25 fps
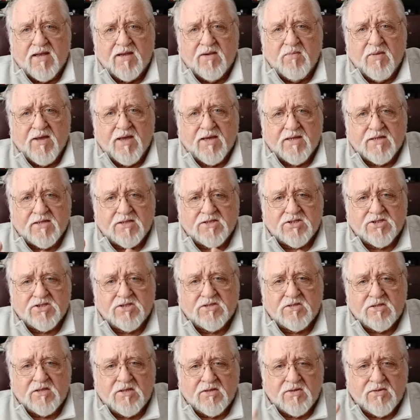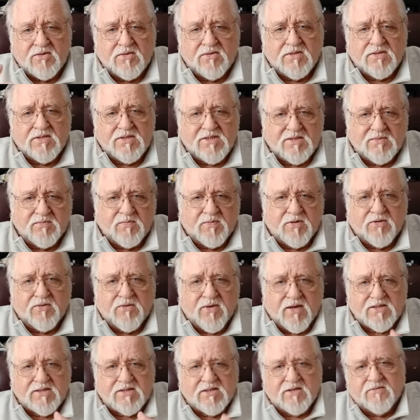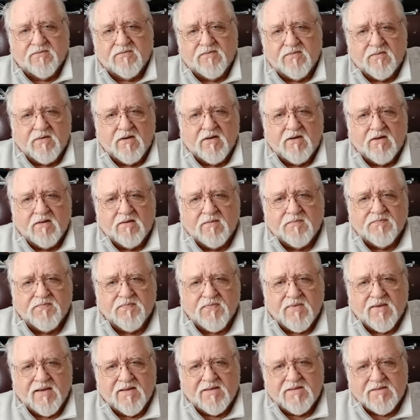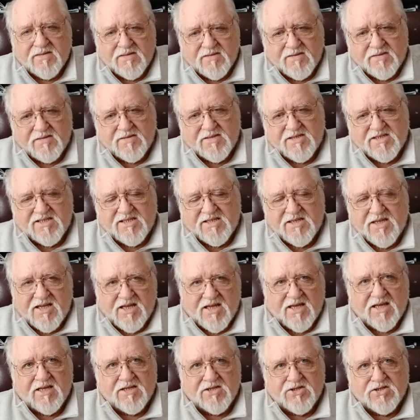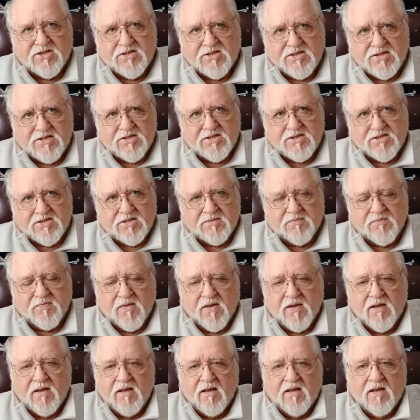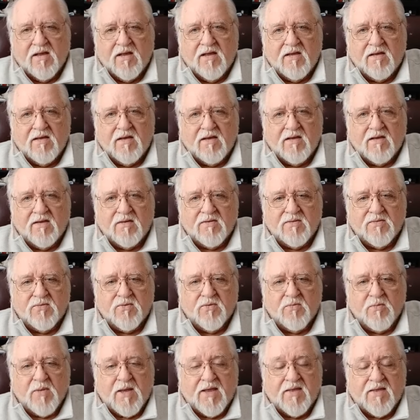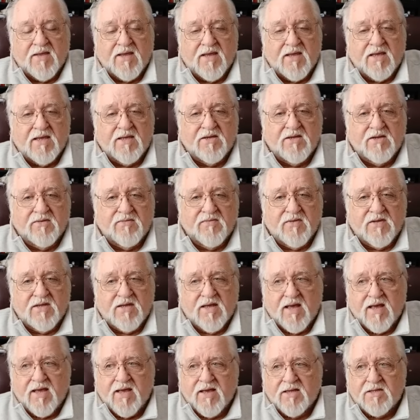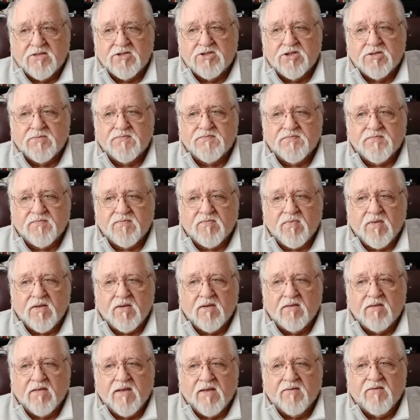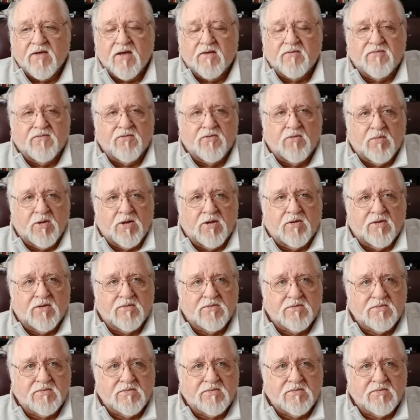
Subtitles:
to make a slow and progressive sneak into the system, where by the end of the age, they've got full-blown